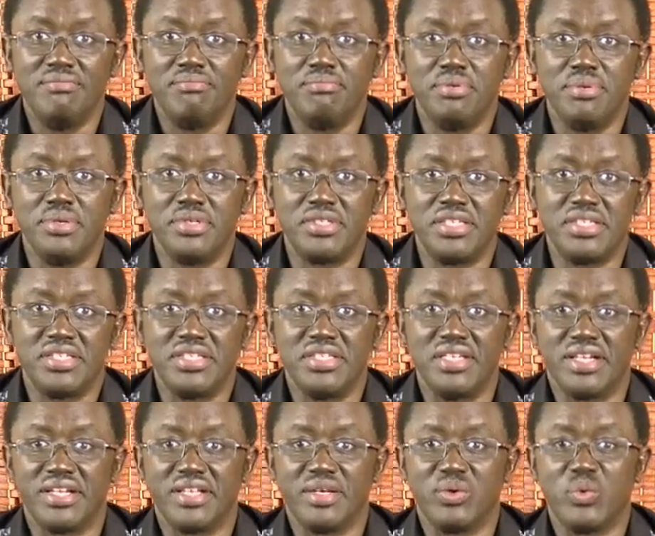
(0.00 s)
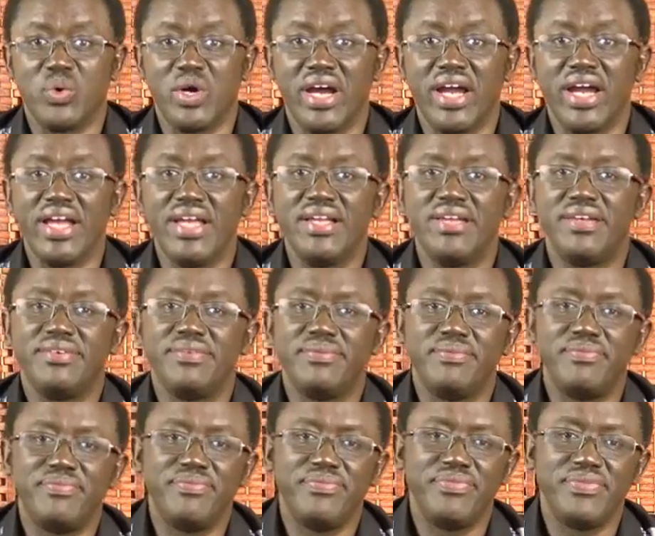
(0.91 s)
Put it in another way,
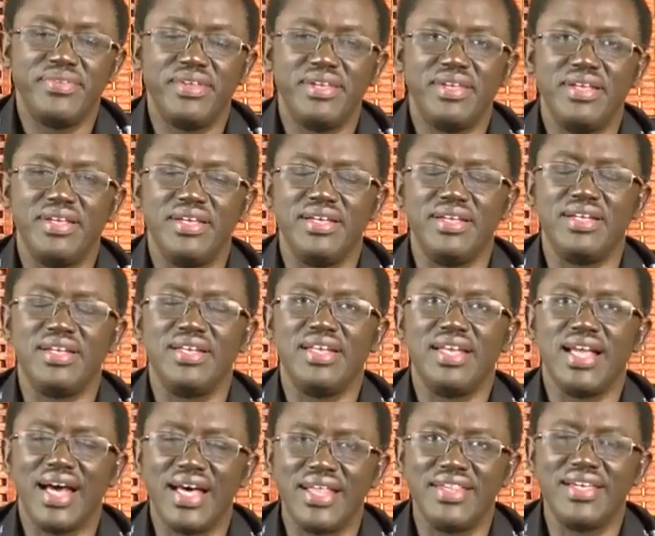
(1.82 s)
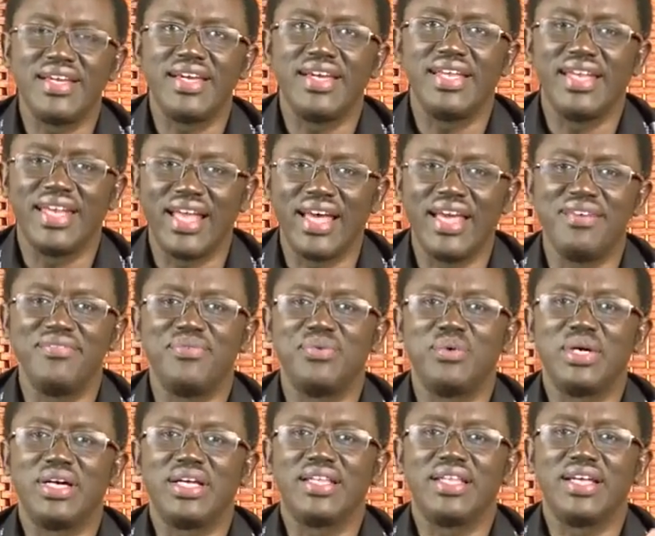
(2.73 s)
nothing in life
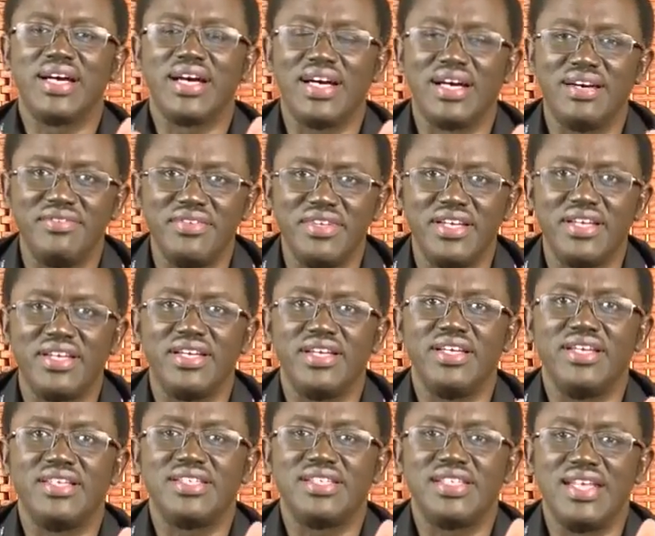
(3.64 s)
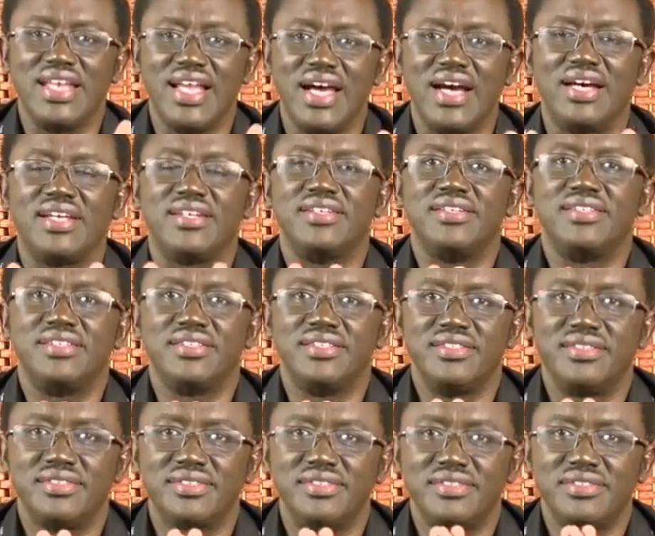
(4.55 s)
worth having is not
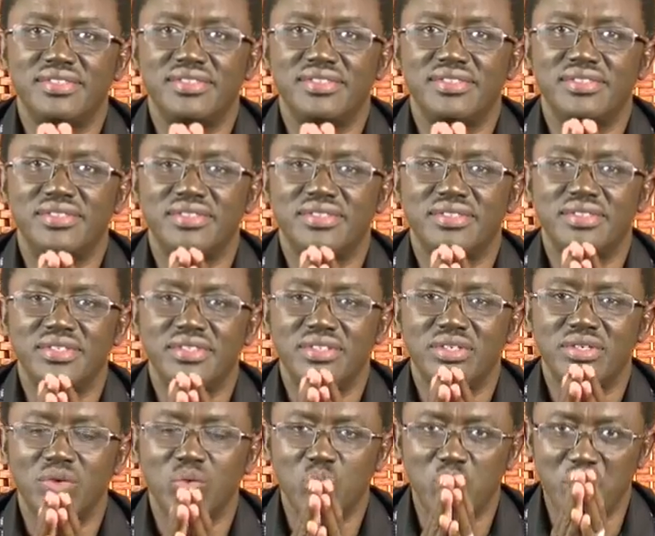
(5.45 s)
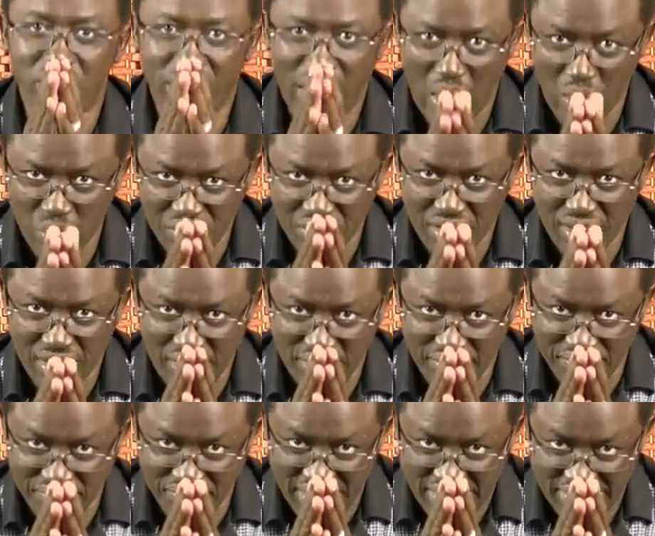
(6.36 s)
without
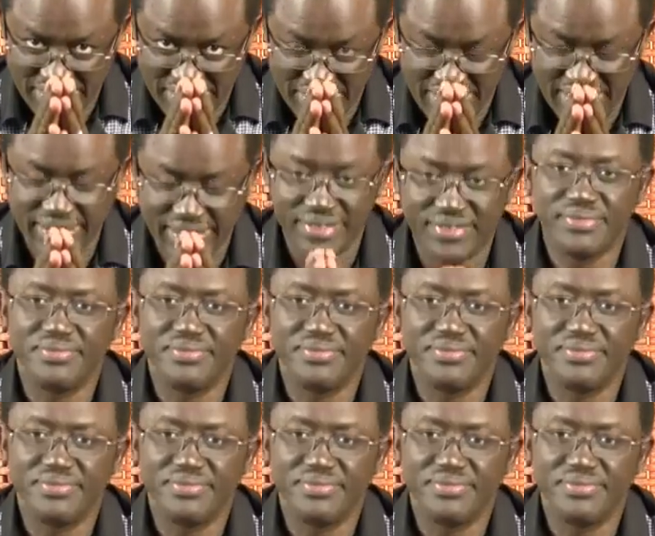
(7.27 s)
a fight.